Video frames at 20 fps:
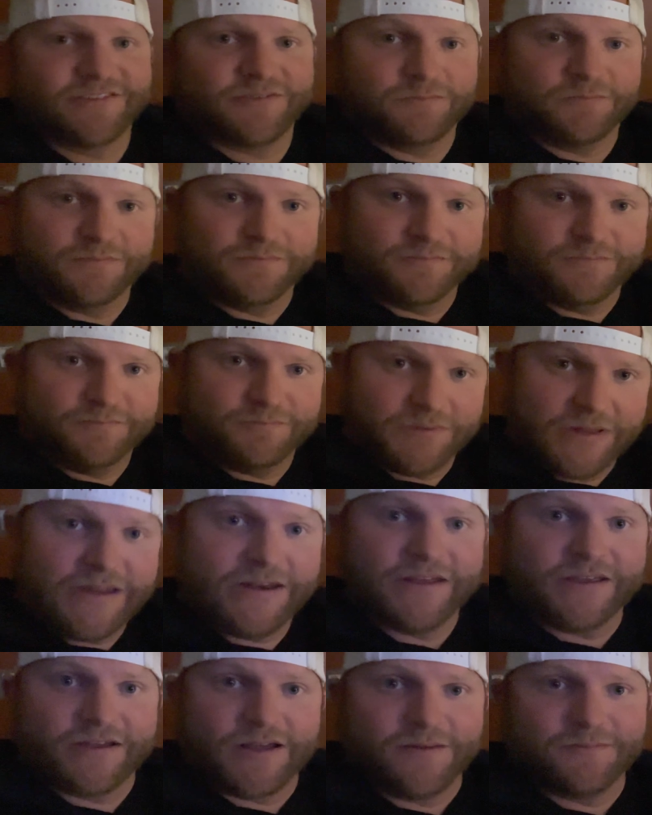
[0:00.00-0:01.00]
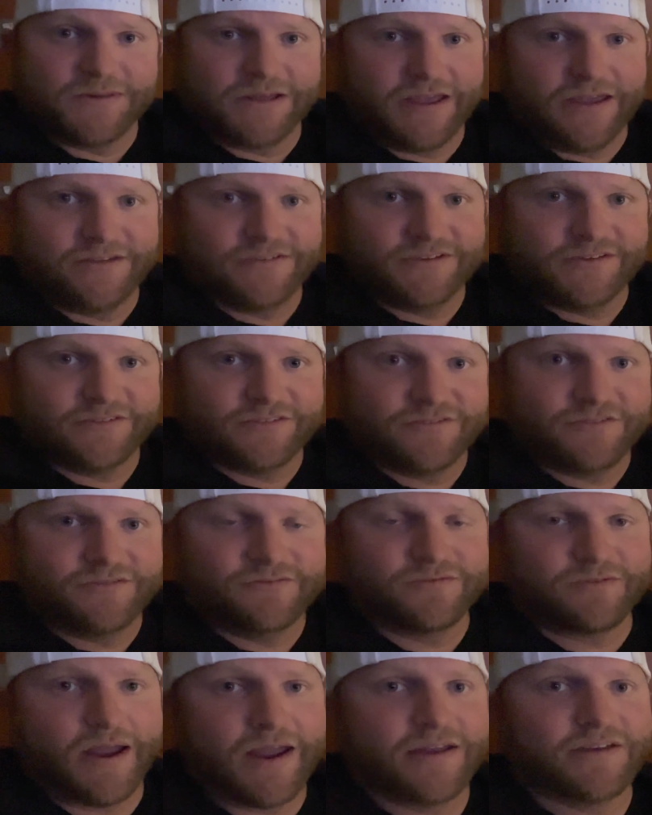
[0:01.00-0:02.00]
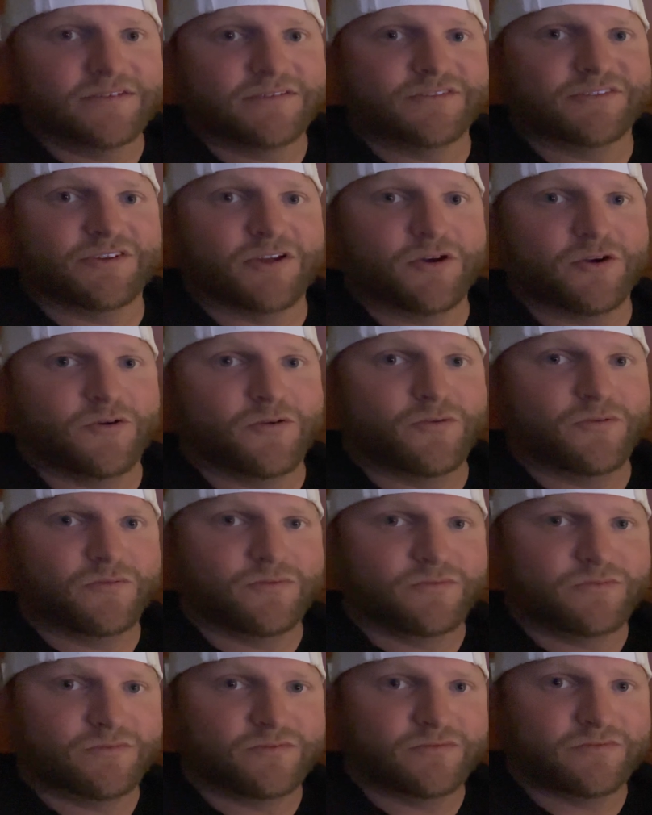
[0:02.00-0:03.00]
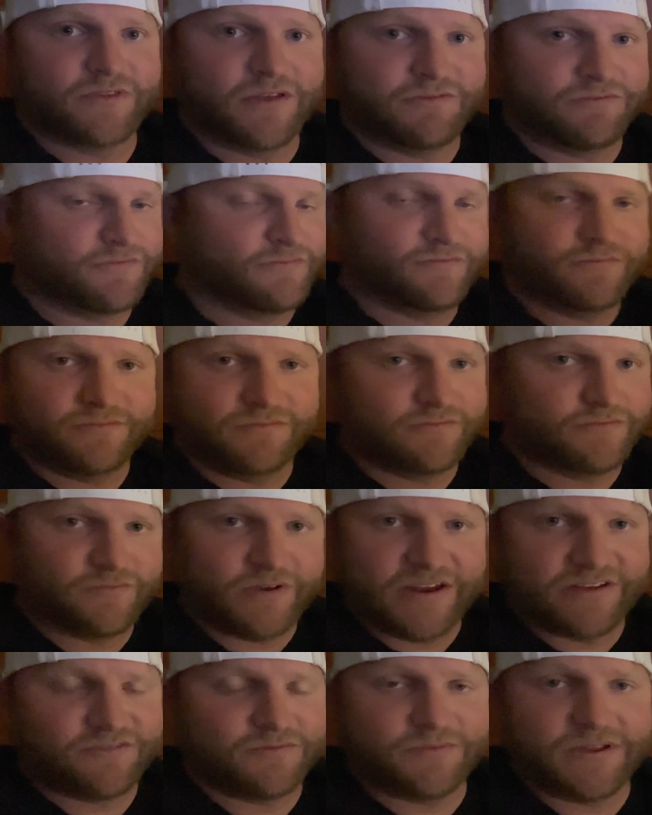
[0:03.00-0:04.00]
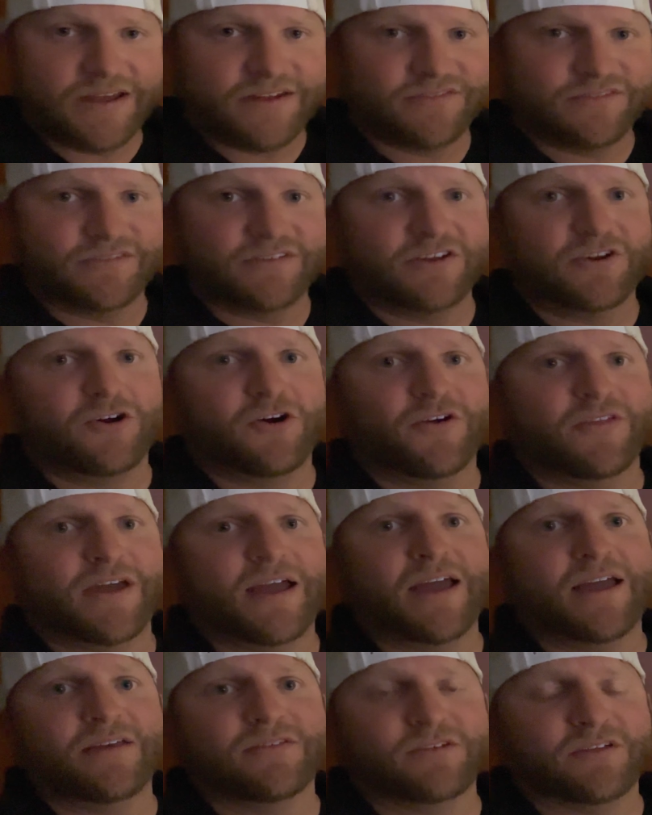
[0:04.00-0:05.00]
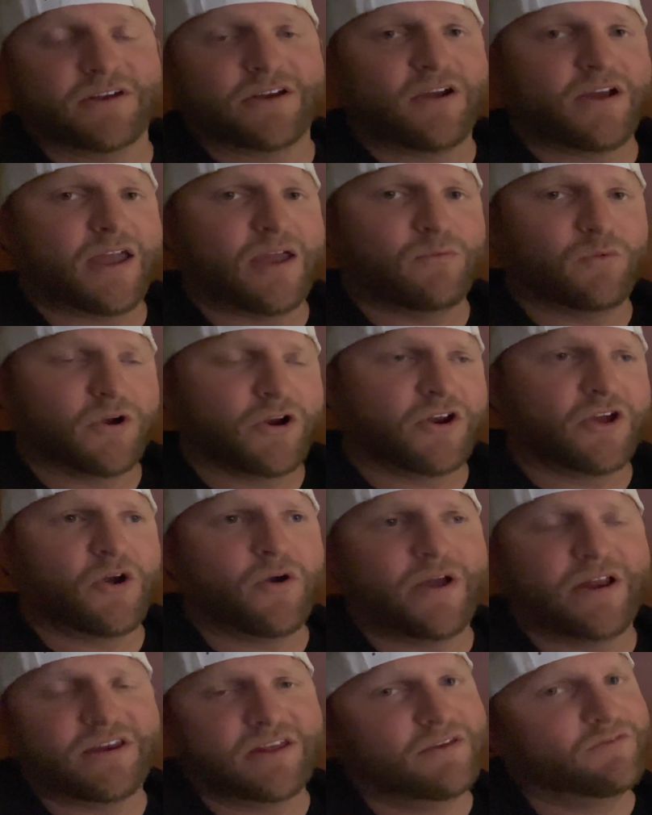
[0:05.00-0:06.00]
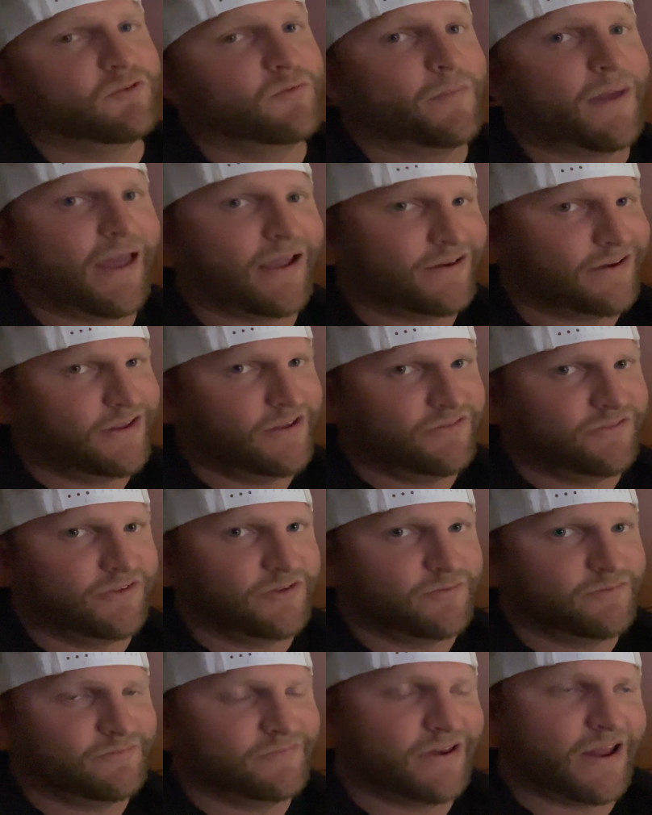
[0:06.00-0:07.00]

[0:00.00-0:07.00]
some bleeding complications, right? So they ran some tests and did all that, and they're like, okay, we're gonna go ahead and give you magnesium.